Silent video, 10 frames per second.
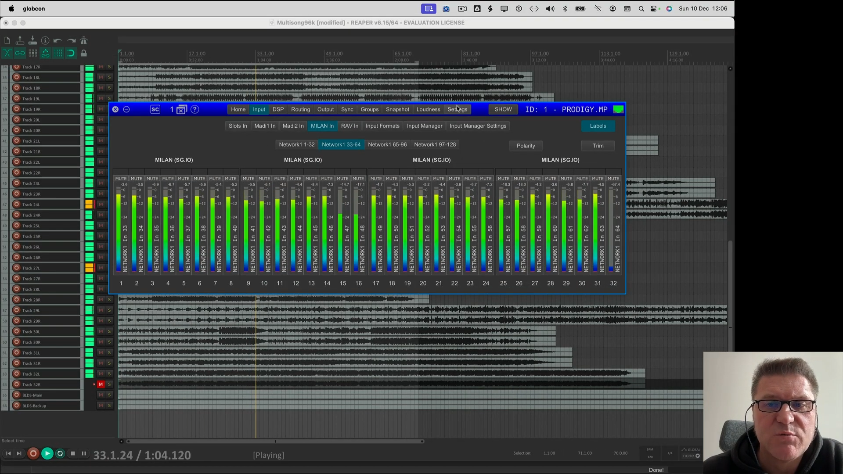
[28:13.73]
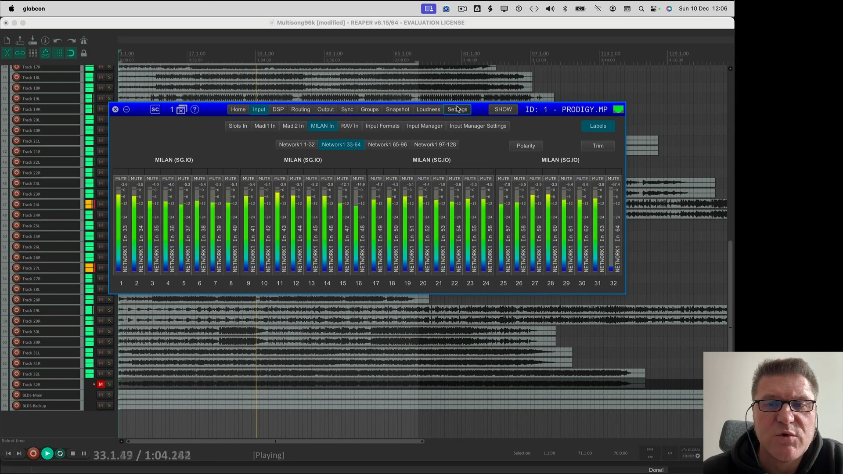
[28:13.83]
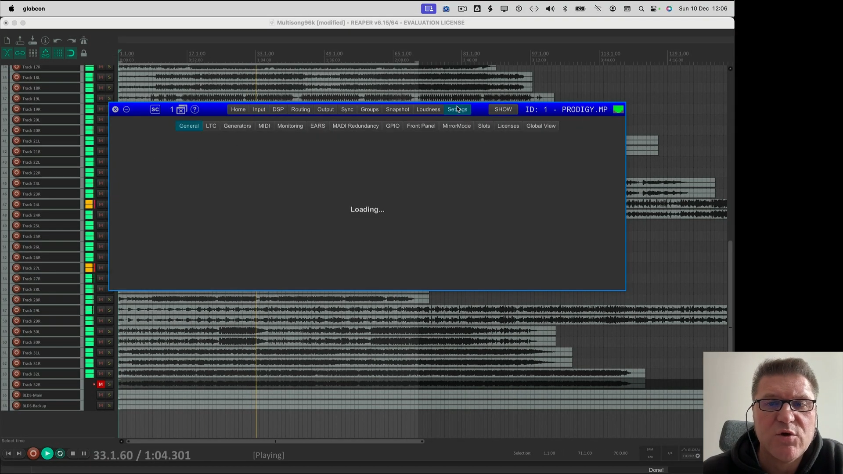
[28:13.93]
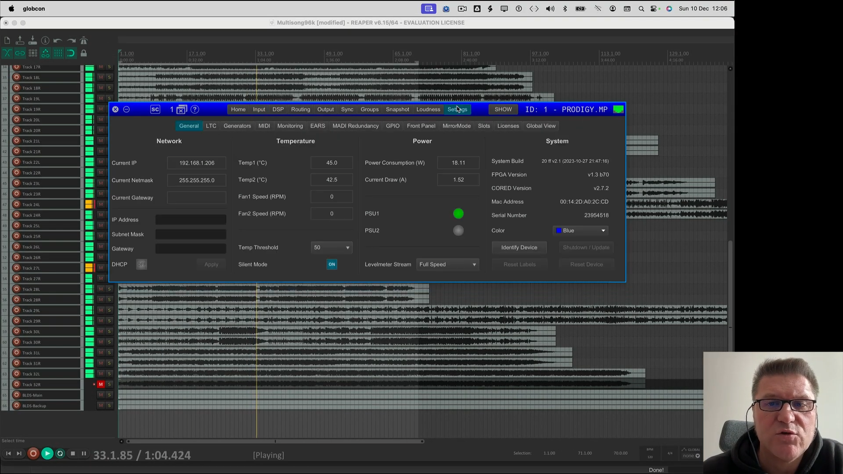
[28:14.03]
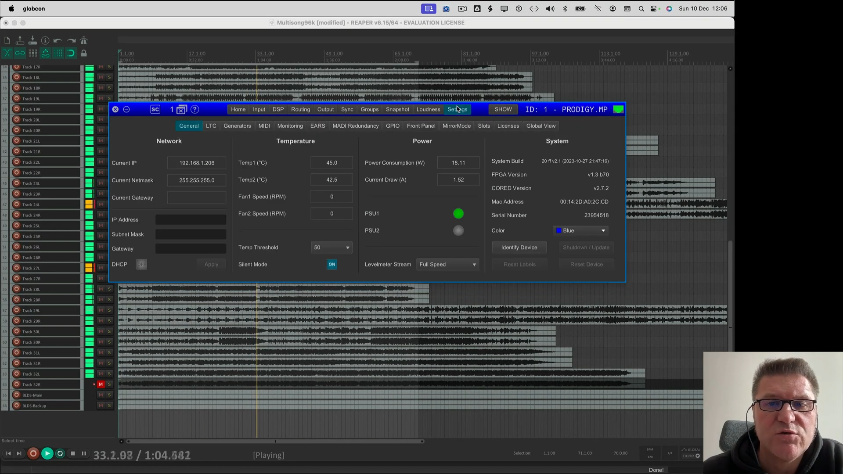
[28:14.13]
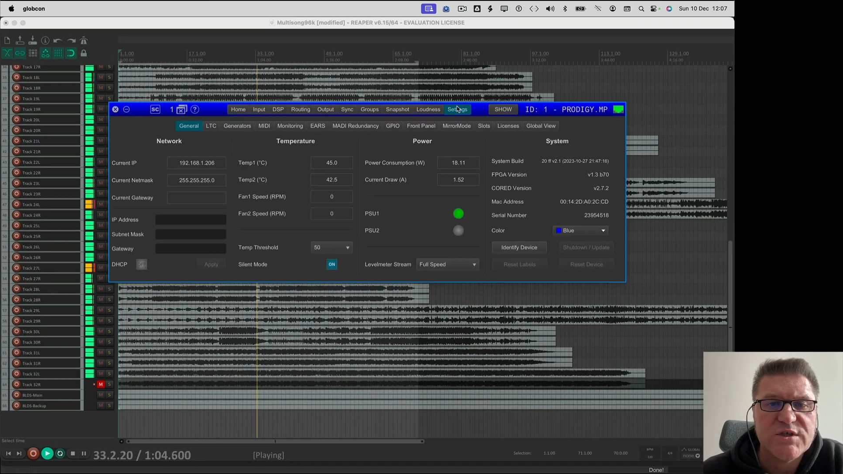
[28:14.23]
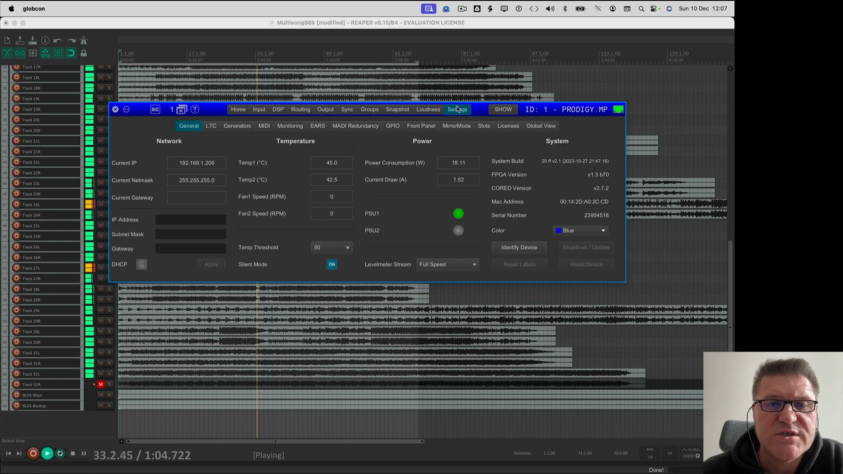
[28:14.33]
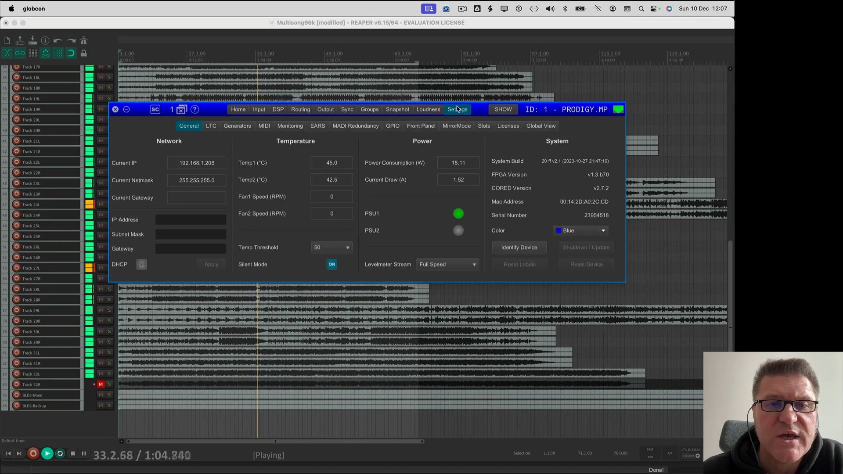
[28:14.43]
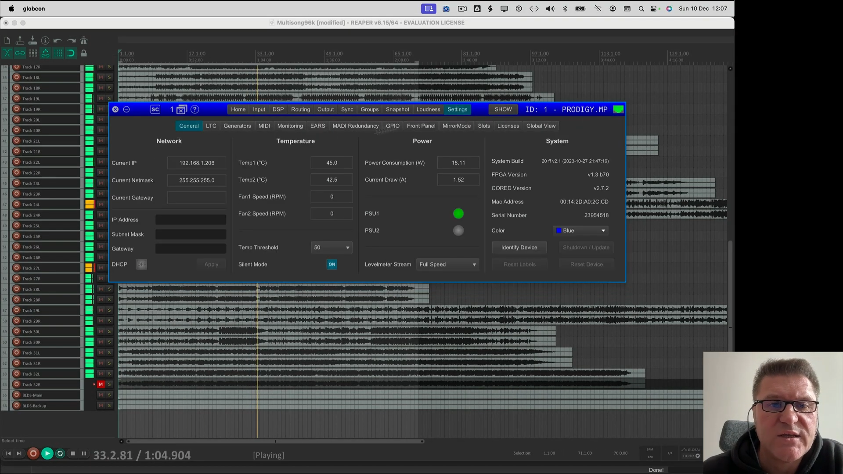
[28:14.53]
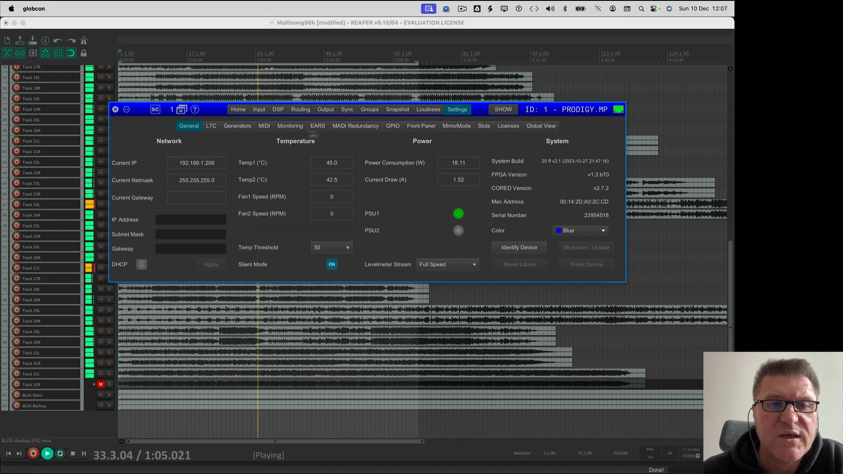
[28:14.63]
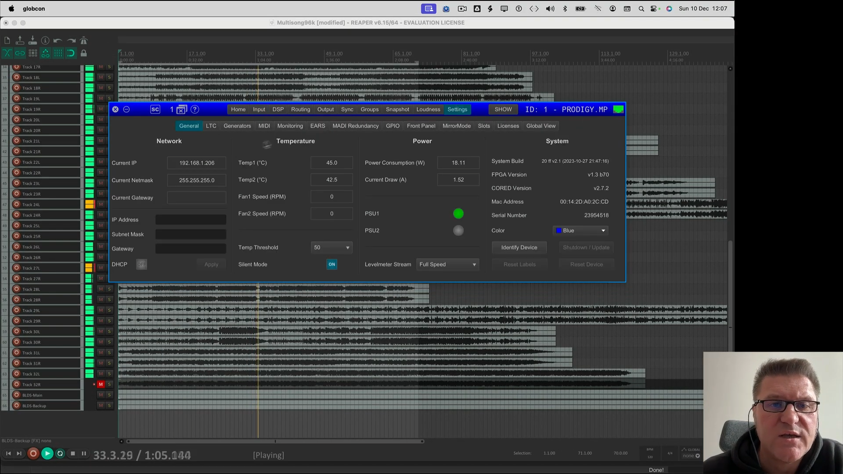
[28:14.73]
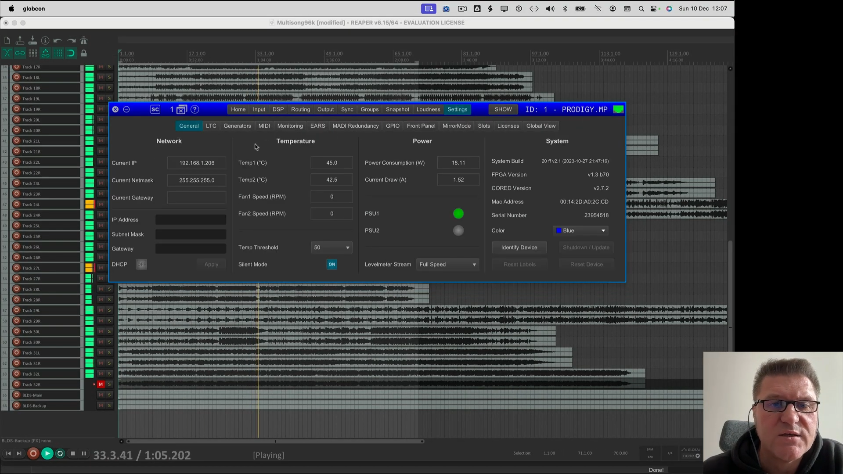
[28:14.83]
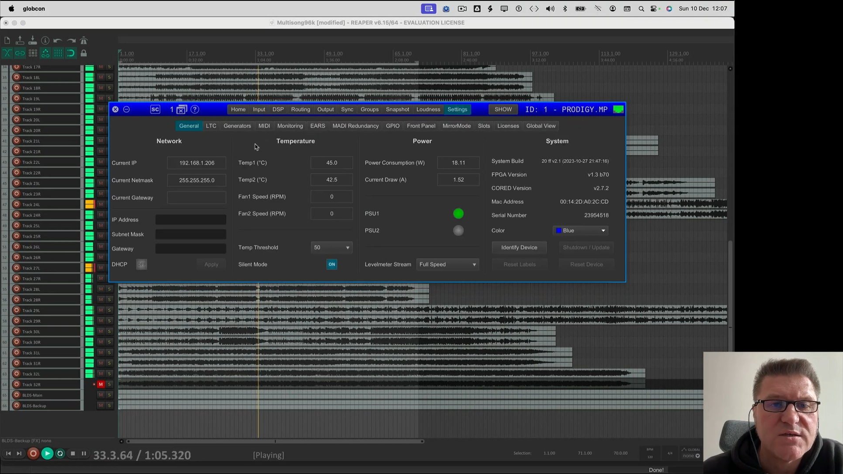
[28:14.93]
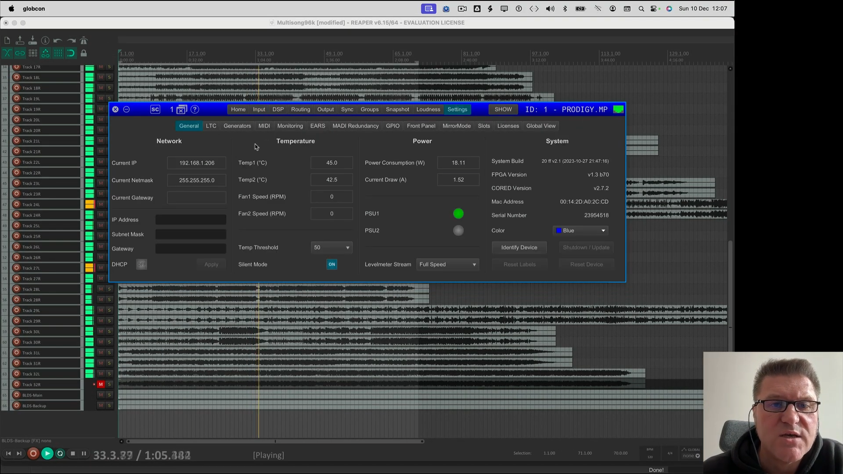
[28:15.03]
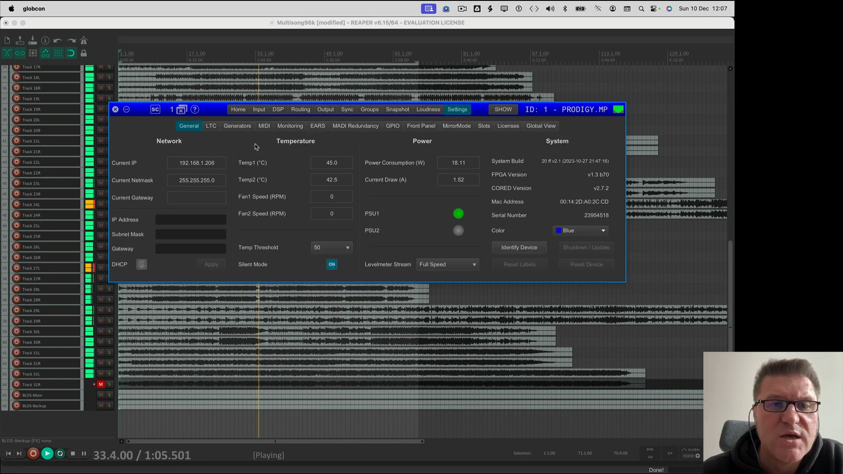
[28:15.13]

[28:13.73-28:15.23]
We go to the setting,